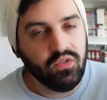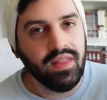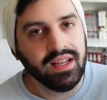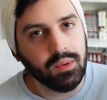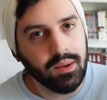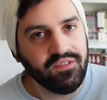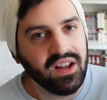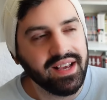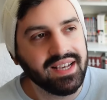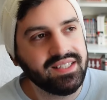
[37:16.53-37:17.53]
far, that's what I'm
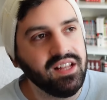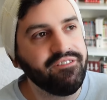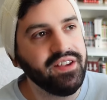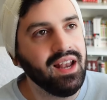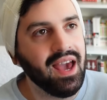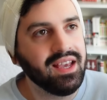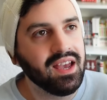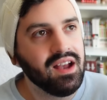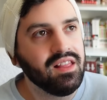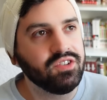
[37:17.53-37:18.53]
feeling. I still feel like
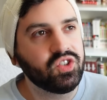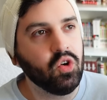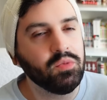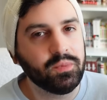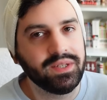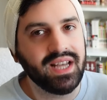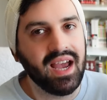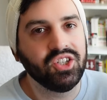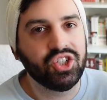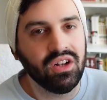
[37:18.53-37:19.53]
there is so much
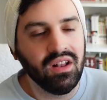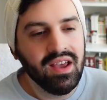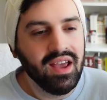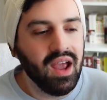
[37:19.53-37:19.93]
potential,